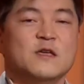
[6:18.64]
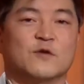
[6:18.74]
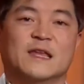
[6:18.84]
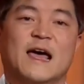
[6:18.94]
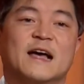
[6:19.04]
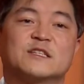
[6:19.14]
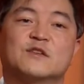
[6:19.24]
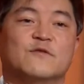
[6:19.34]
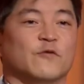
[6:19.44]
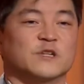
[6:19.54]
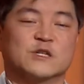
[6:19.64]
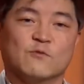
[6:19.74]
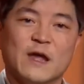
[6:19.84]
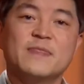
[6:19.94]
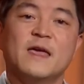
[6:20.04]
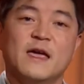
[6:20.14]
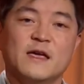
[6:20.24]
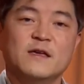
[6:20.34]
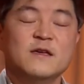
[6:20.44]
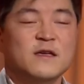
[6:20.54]
you can ask for just 1
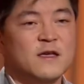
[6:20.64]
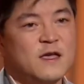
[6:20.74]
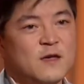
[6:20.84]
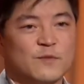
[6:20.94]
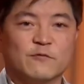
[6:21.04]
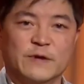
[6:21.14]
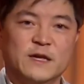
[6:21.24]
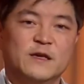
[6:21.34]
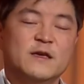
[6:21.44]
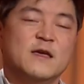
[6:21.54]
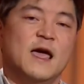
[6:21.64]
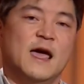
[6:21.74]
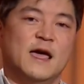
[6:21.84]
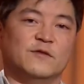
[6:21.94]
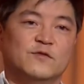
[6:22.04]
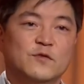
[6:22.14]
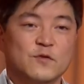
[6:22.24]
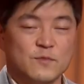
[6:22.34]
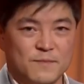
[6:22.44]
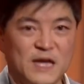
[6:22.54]
day per week and
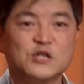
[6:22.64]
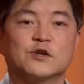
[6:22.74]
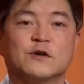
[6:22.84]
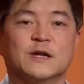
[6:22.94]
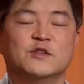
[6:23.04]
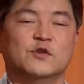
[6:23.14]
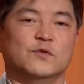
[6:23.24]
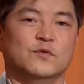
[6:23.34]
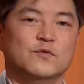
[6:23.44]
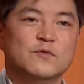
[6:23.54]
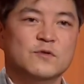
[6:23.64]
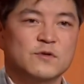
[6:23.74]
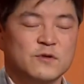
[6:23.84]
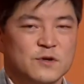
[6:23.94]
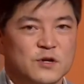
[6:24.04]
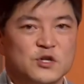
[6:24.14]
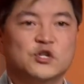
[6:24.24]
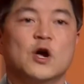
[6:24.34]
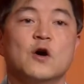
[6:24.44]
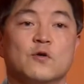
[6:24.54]
make sure that you
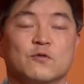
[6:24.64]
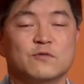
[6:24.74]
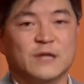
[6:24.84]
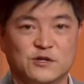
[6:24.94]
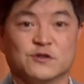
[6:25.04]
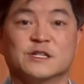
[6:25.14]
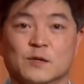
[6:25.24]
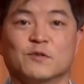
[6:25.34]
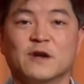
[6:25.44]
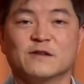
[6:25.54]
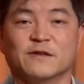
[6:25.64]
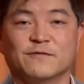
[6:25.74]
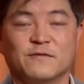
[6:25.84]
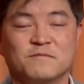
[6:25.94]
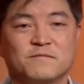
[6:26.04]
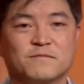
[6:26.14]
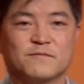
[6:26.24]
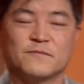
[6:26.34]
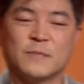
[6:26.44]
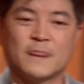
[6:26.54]
show that you're still productive.
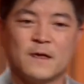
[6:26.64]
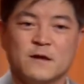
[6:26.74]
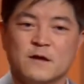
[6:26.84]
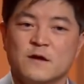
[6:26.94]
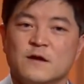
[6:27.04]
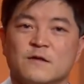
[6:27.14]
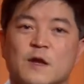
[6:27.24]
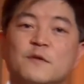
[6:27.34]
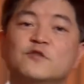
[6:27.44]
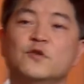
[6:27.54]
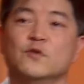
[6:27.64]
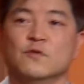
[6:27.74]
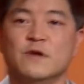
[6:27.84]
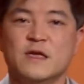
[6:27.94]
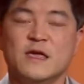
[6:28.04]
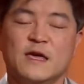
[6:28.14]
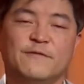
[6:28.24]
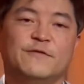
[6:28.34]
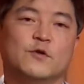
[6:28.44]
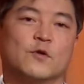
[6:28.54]
Number two,
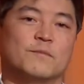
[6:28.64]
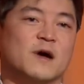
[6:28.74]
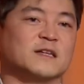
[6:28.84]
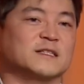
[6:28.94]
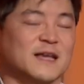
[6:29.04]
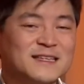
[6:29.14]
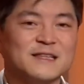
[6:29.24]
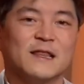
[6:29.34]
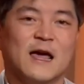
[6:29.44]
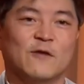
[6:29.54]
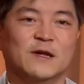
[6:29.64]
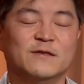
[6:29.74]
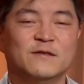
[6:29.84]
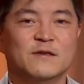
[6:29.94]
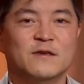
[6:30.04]
if your boss doesn't allow it,